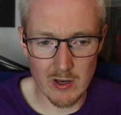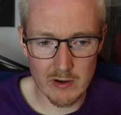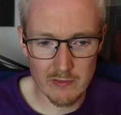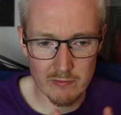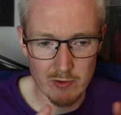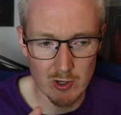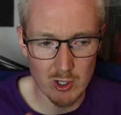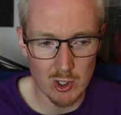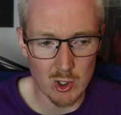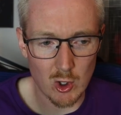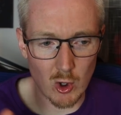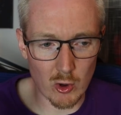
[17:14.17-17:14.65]

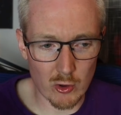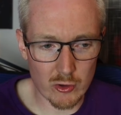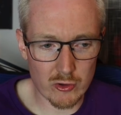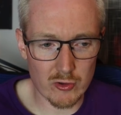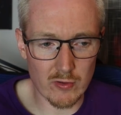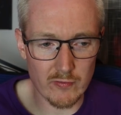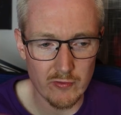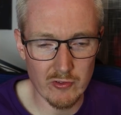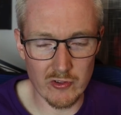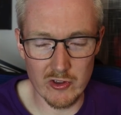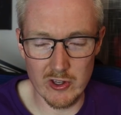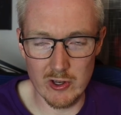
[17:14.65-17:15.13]
for a cost
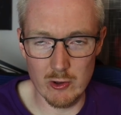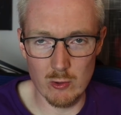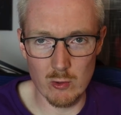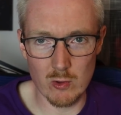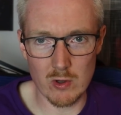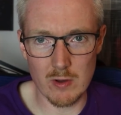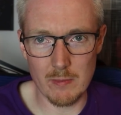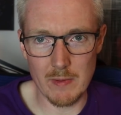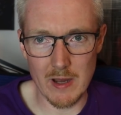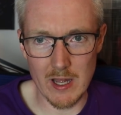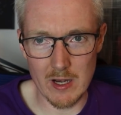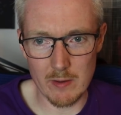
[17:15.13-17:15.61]
of 0
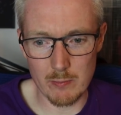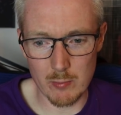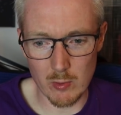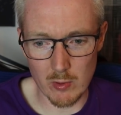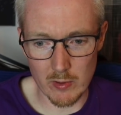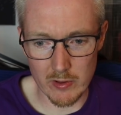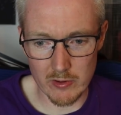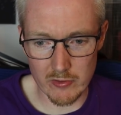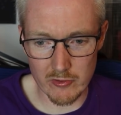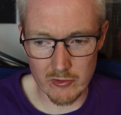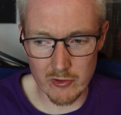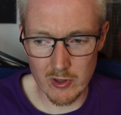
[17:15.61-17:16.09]
command
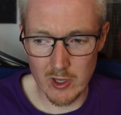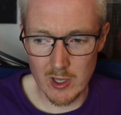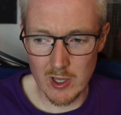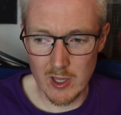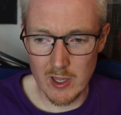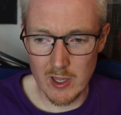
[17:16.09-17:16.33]
points.